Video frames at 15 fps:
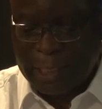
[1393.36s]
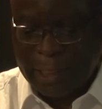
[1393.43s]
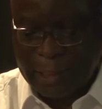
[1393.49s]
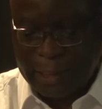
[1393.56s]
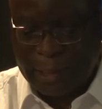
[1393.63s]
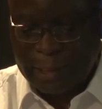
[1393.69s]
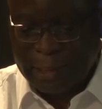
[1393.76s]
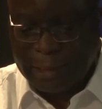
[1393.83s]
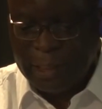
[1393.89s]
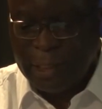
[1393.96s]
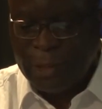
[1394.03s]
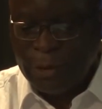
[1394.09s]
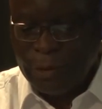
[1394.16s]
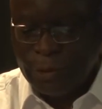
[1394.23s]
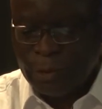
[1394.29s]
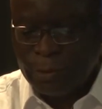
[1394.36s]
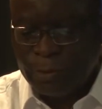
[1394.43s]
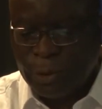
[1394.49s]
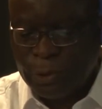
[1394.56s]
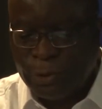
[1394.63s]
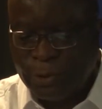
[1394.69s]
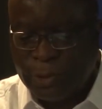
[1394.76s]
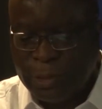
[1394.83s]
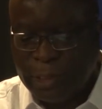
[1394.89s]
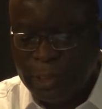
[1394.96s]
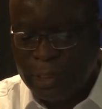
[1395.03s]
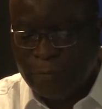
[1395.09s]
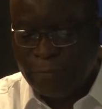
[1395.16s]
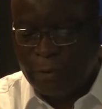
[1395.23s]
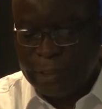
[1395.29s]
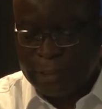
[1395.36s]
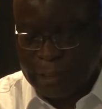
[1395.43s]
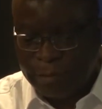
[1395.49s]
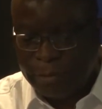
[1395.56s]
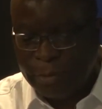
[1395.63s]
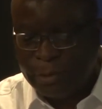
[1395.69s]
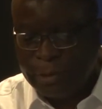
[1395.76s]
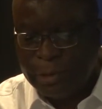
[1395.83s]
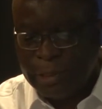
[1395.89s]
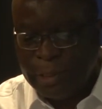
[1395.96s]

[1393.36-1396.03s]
other things to produce, for example,